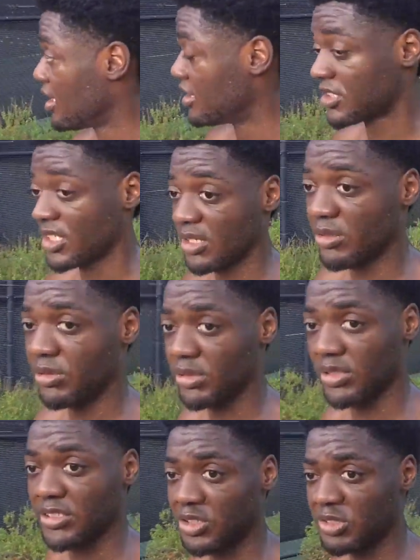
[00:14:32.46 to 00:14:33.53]
And so,
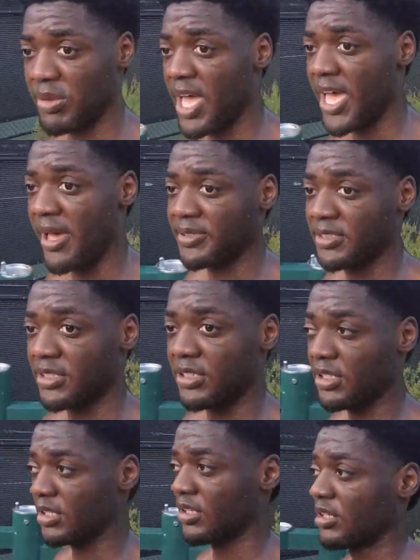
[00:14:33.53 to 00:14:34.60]
let's do some abs.
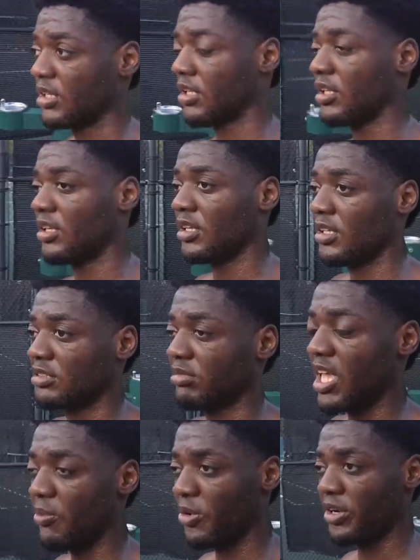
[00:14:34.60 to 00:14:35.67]

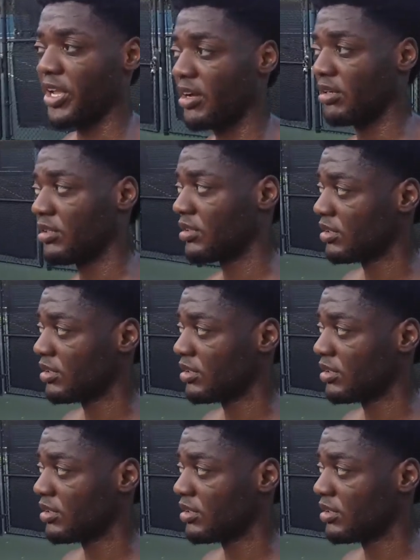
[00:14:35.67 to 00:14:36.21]
Some ab workout.